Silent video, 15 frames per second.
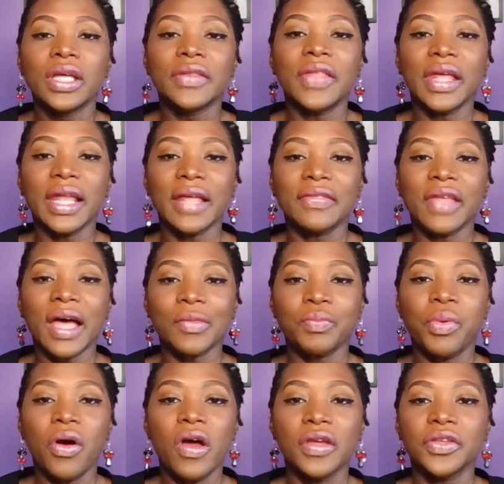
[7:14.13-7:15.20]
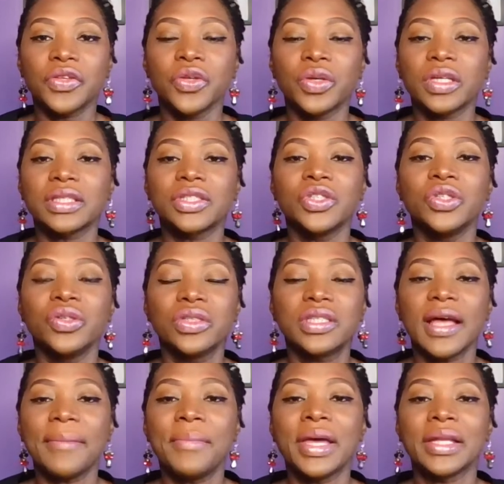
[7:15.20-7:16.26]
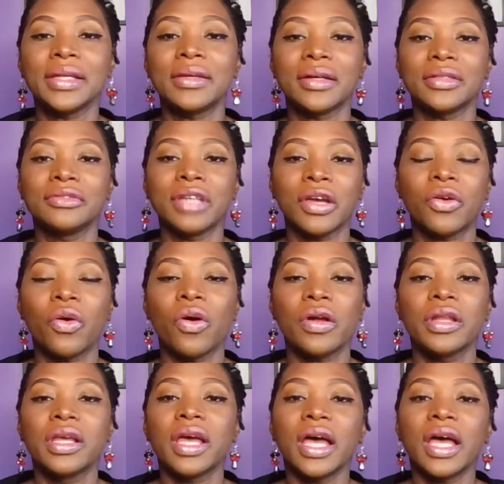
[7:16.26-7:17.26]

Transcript: then at that point, you could use that medical record